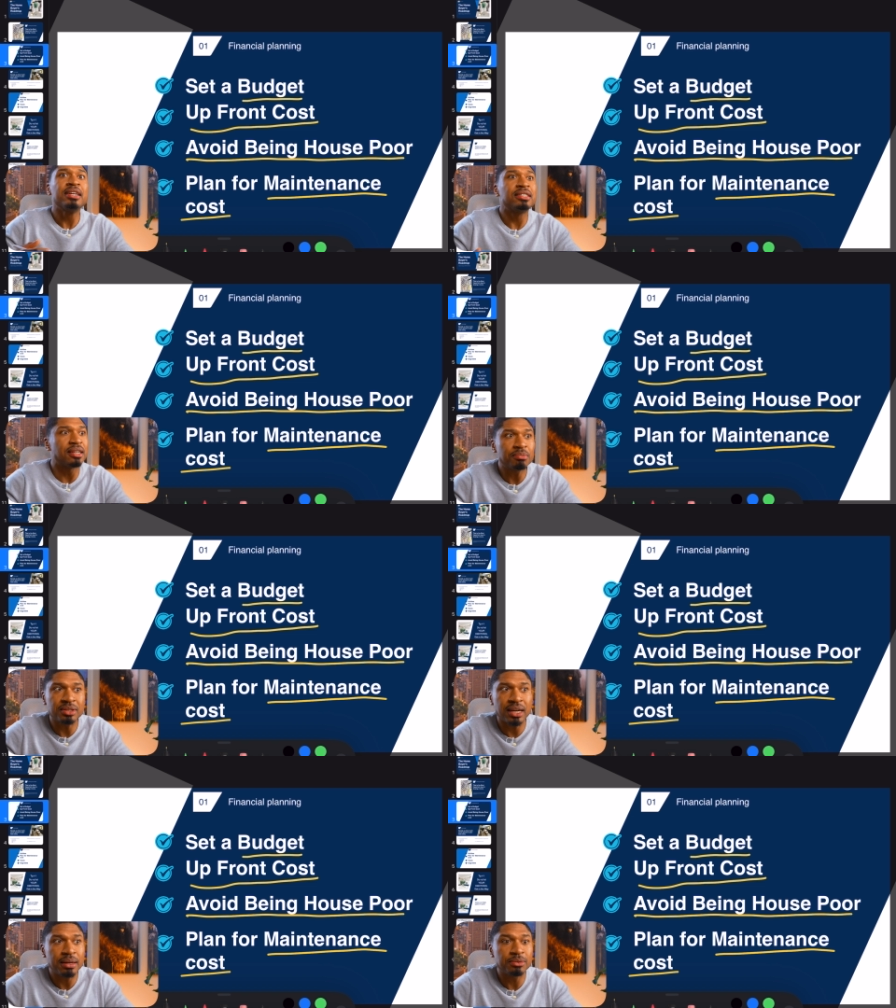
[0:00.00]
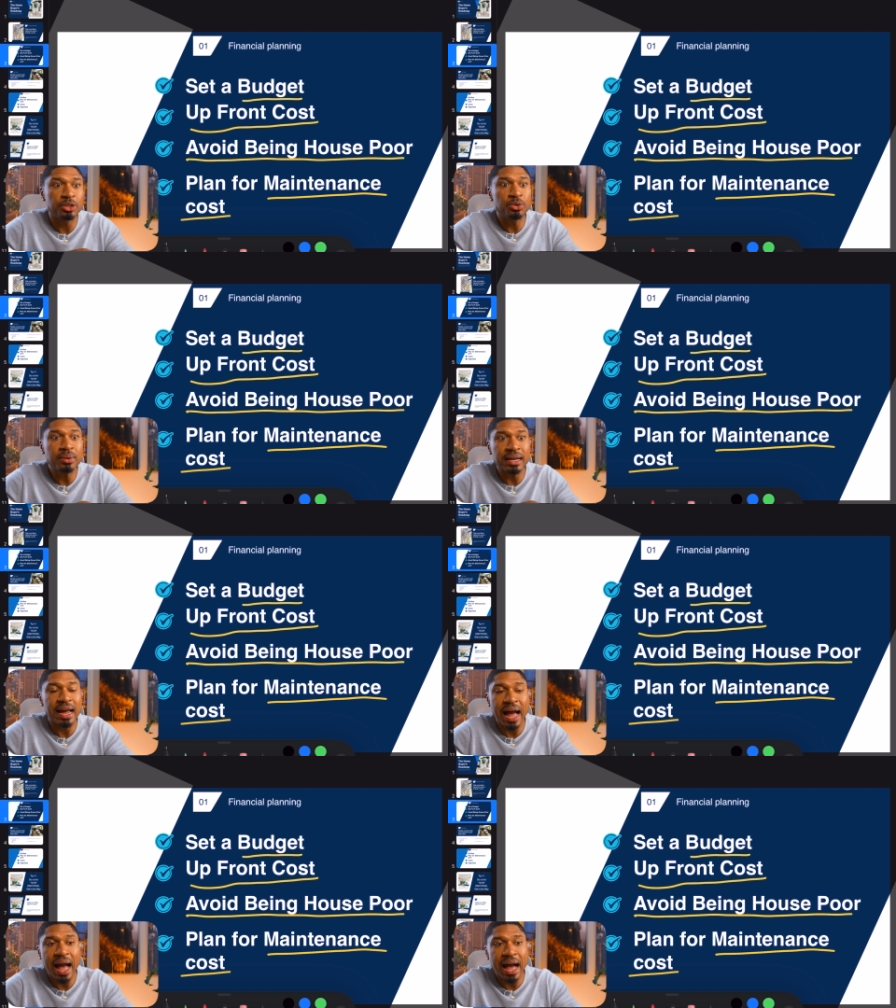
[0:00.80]
Sometimes you can
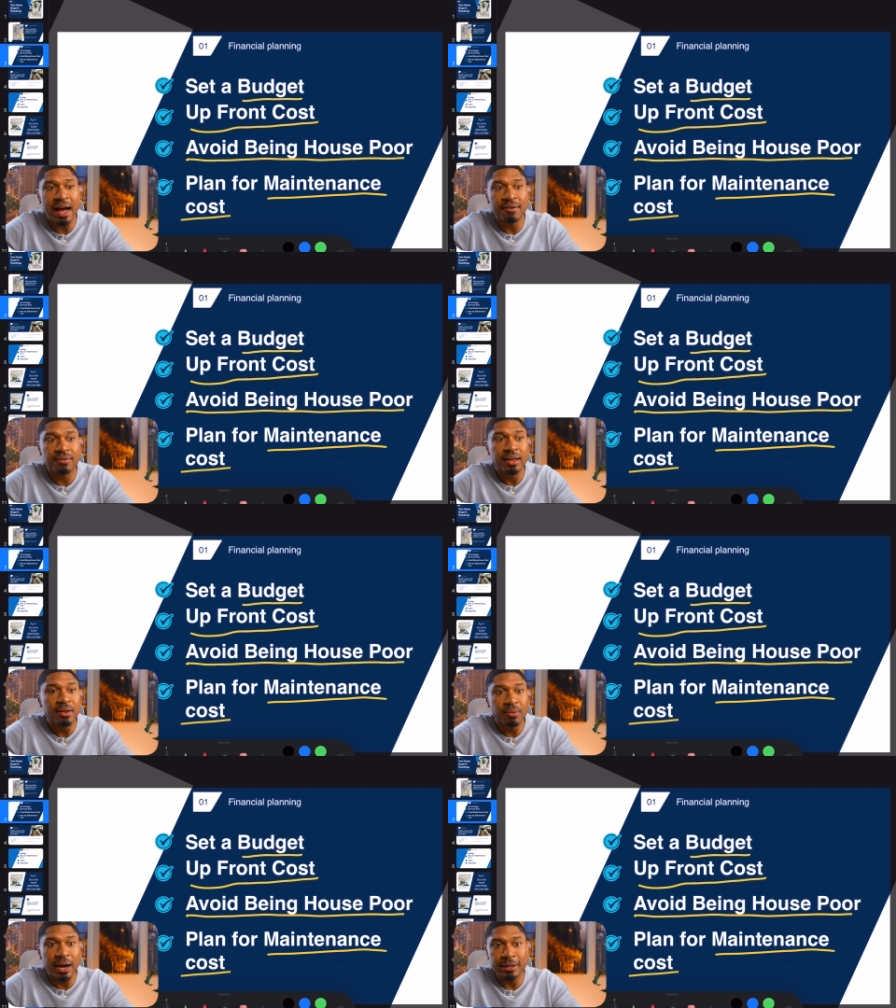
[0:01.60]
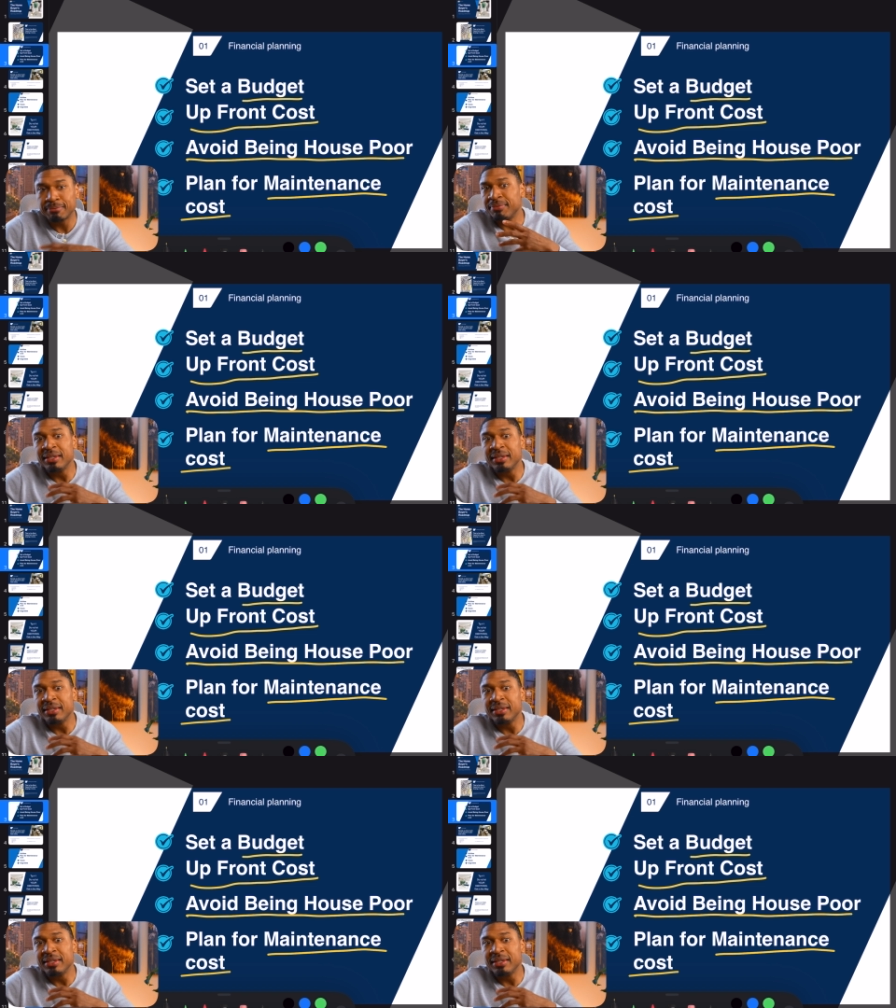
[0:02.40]
have, right?